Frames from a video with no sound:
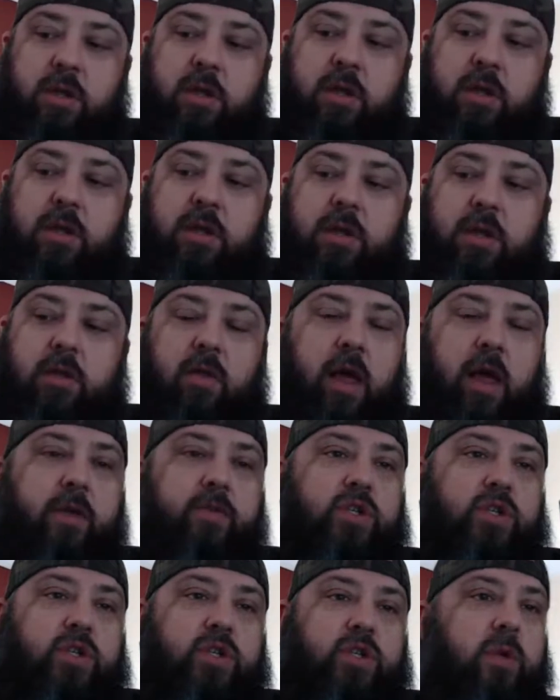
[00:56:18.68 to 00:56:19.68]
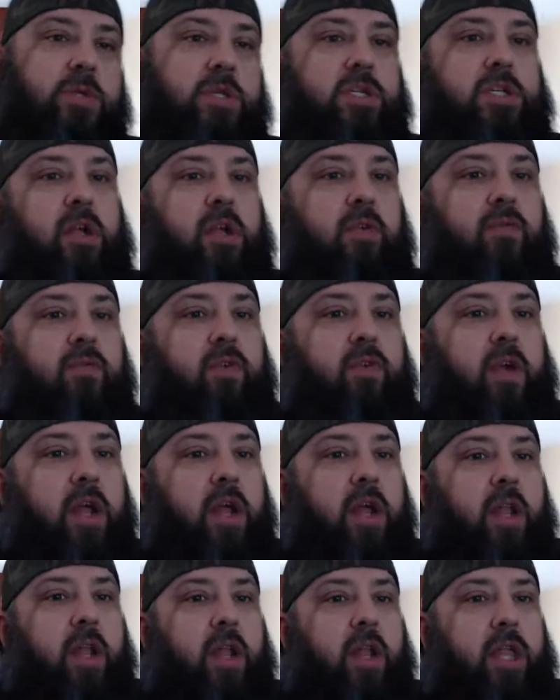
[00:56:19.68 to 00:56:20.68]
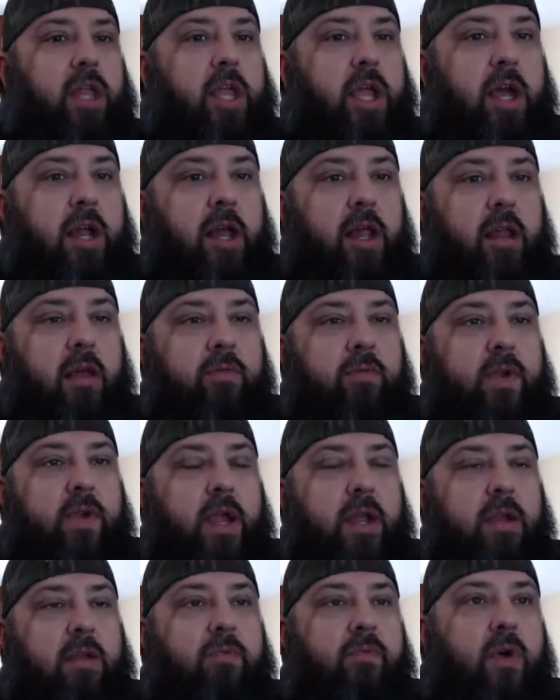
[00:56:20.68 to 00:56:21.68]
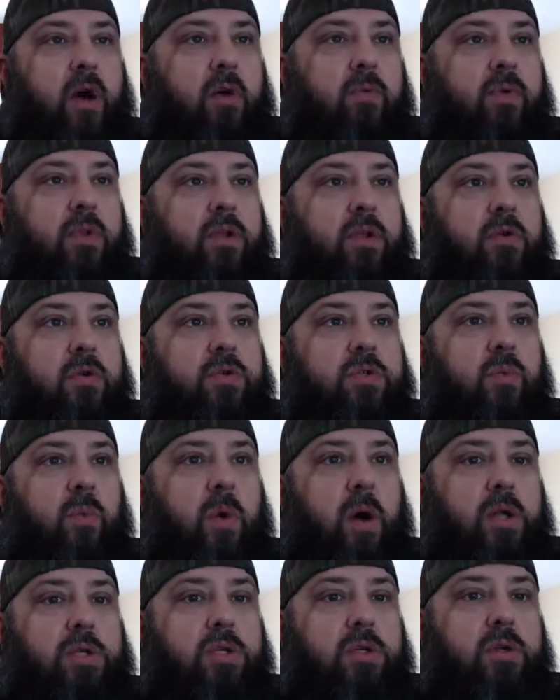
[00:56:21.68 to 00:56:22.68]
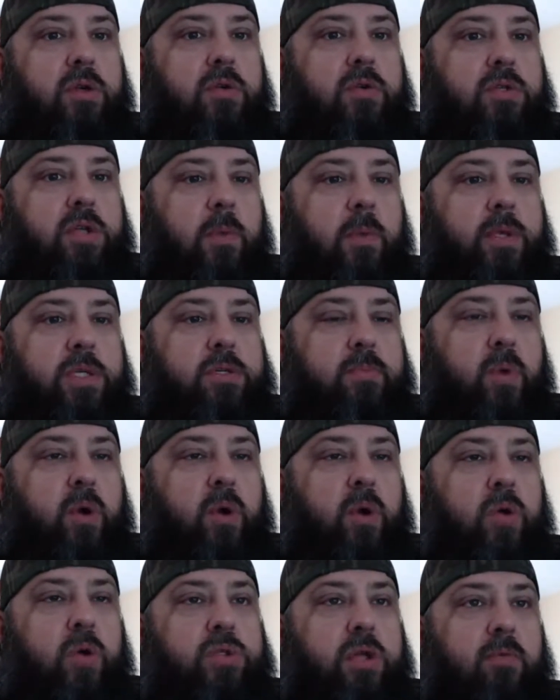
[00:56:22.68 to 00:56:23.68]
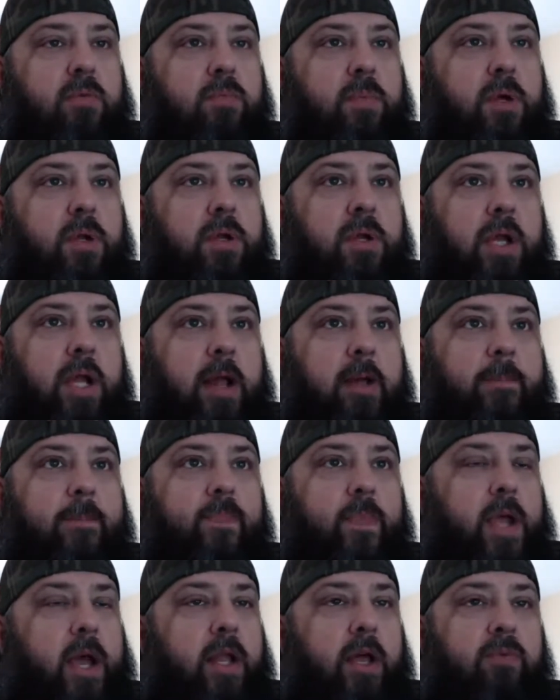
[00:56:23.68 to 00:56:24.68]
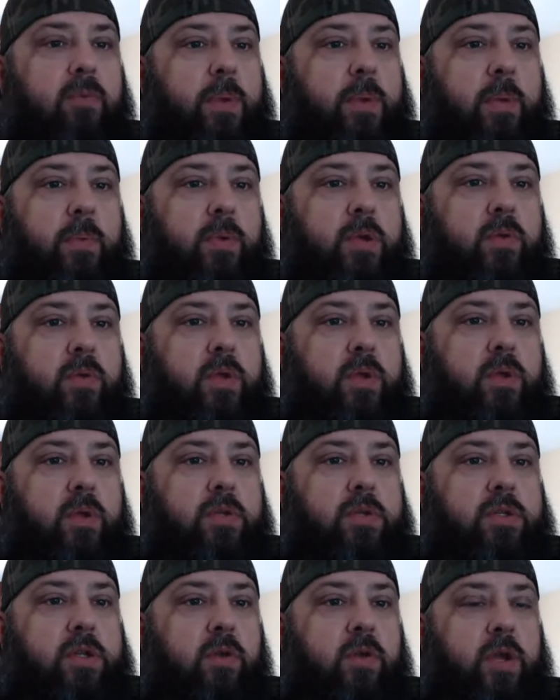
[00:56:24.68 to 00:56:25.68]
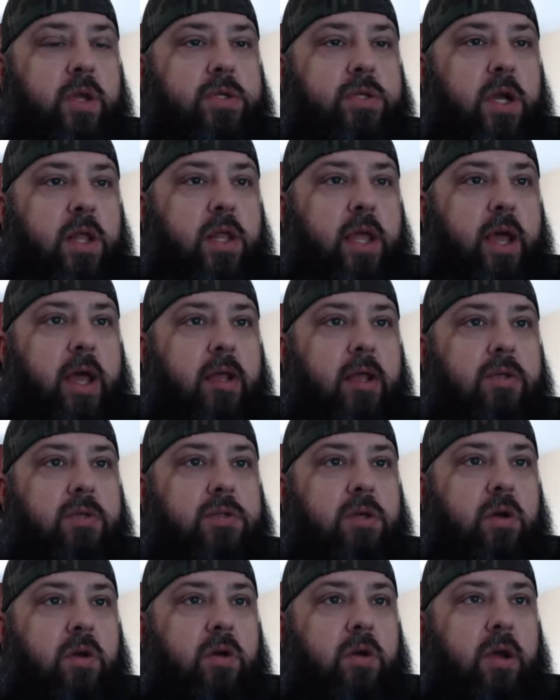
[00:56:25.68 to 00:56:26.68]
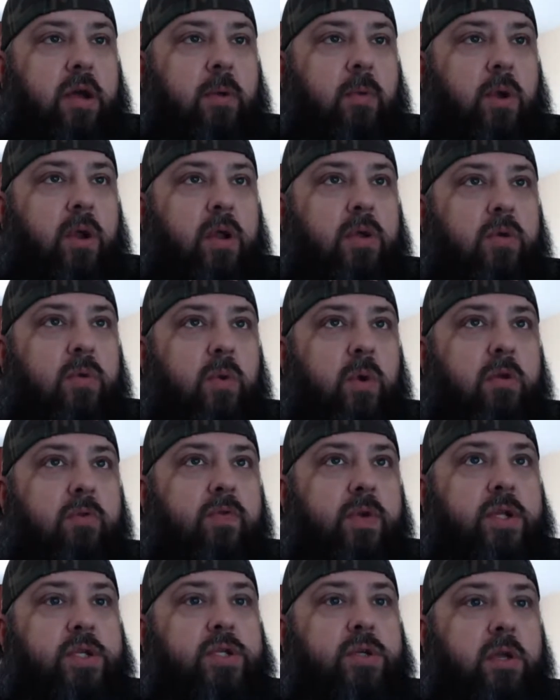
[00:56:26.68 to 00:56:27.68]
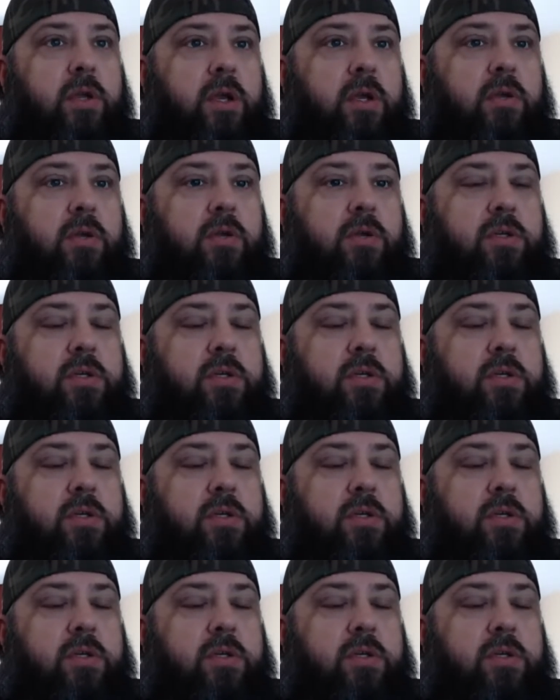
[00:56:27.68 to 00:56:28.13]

your live streams and stuff like that. I love getting involved with those and watching those. I miss most of them, but I love when people do things like that. So I want to do one eventually. Just